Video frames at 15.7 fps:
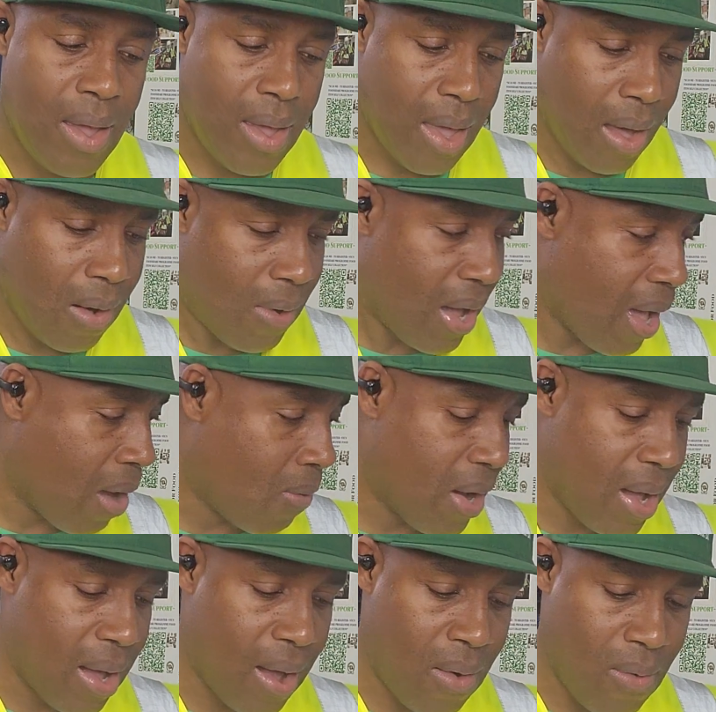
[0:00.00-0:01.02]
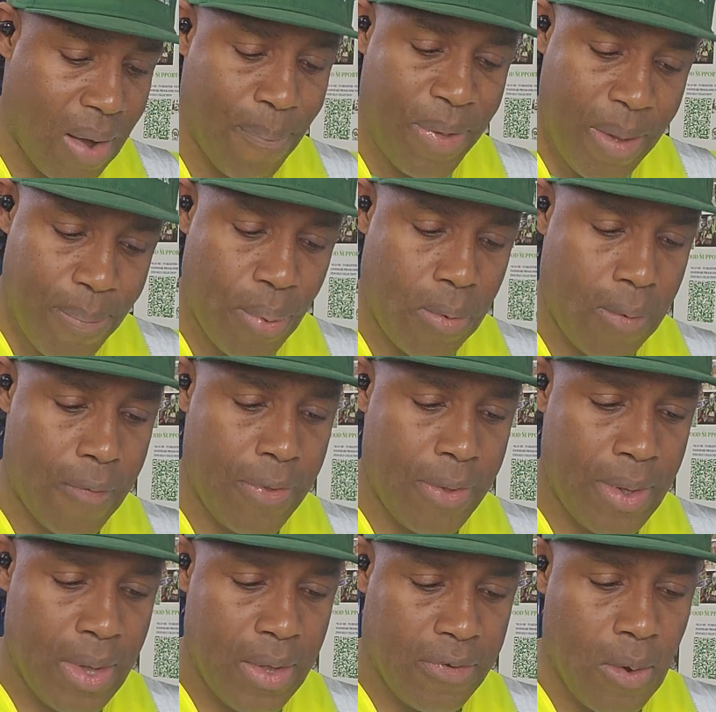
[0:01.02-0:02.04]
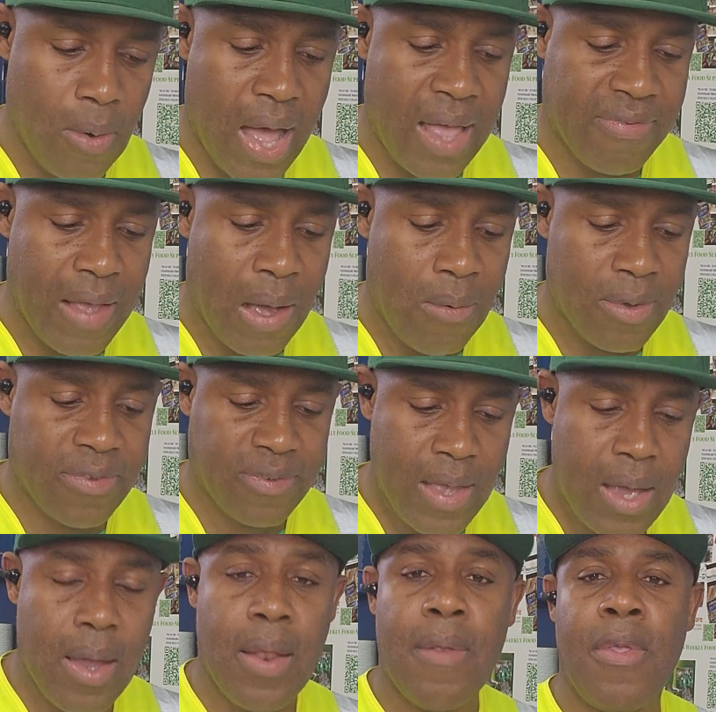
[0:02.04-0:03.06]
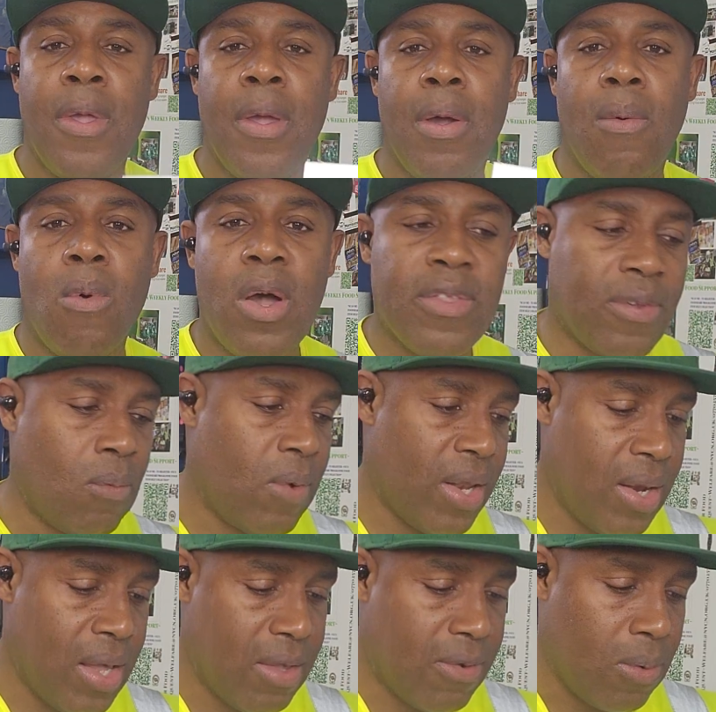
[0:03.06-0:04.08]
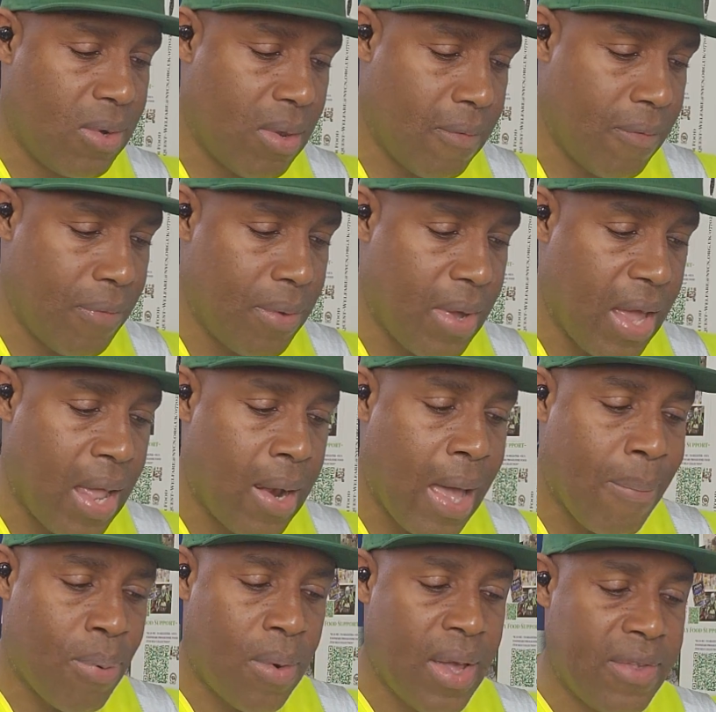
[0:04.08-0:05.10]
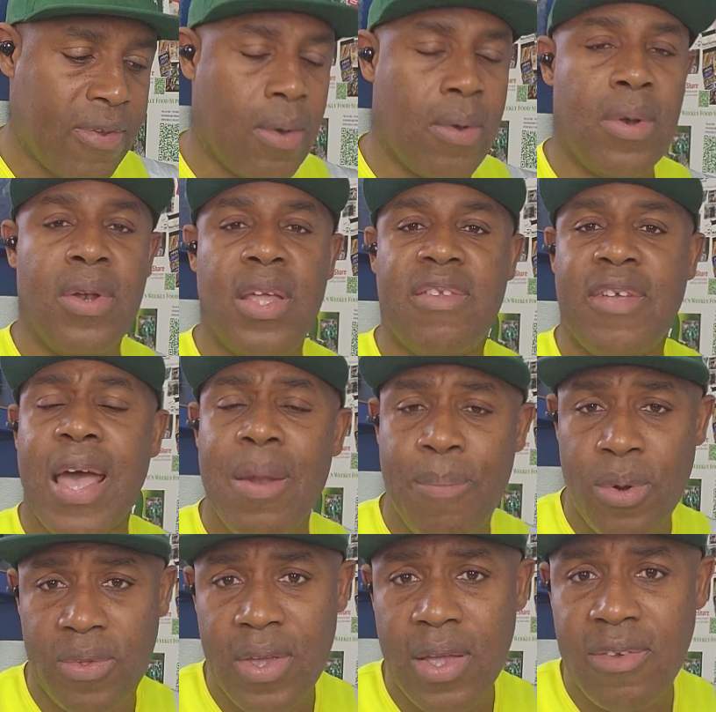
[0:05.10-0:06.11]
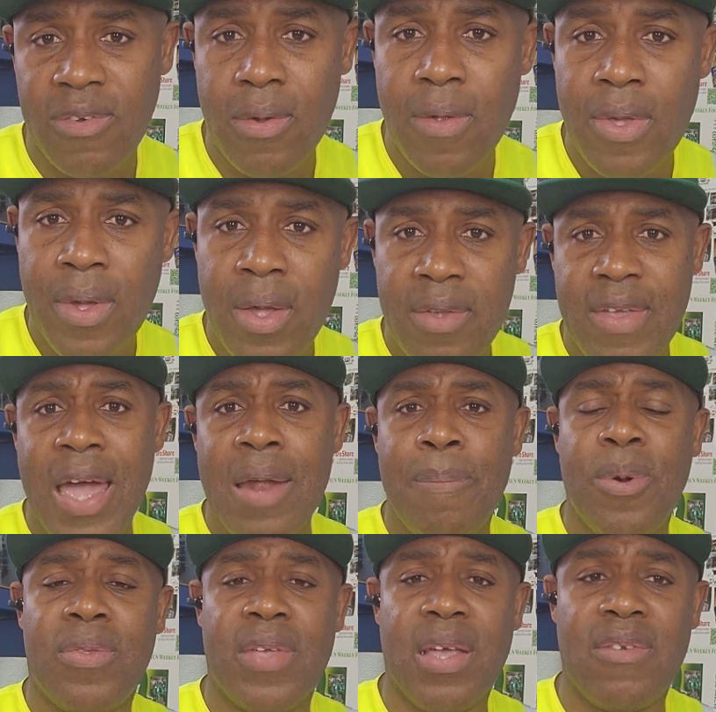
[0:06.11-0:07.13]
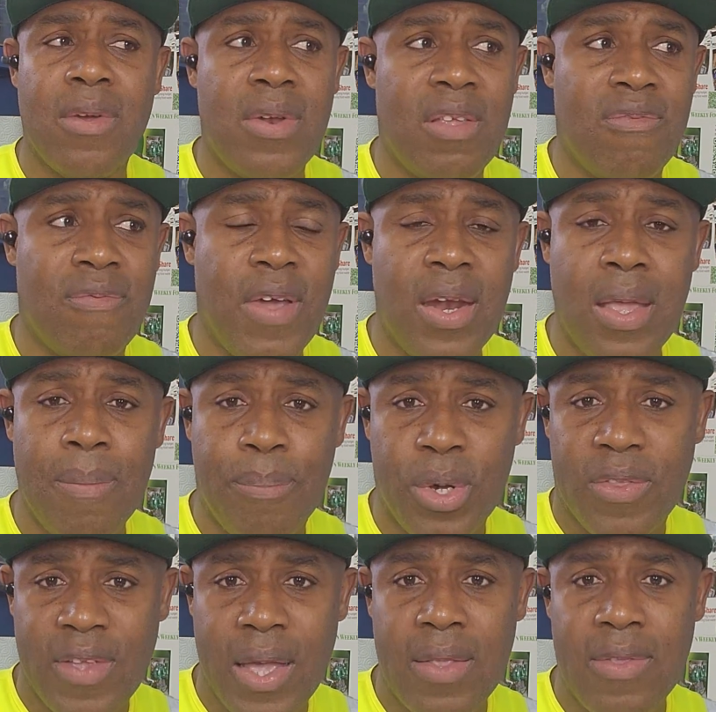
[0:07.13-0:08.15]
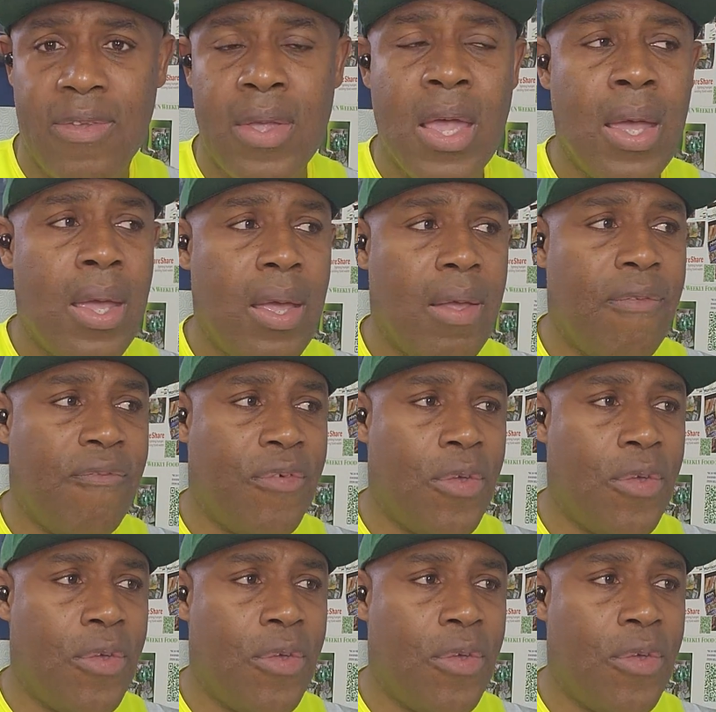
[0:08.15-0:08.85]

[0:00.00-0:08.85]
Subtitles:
our people. So as I was saying, what we need to elaborate on the child protection. Child protection is very important. I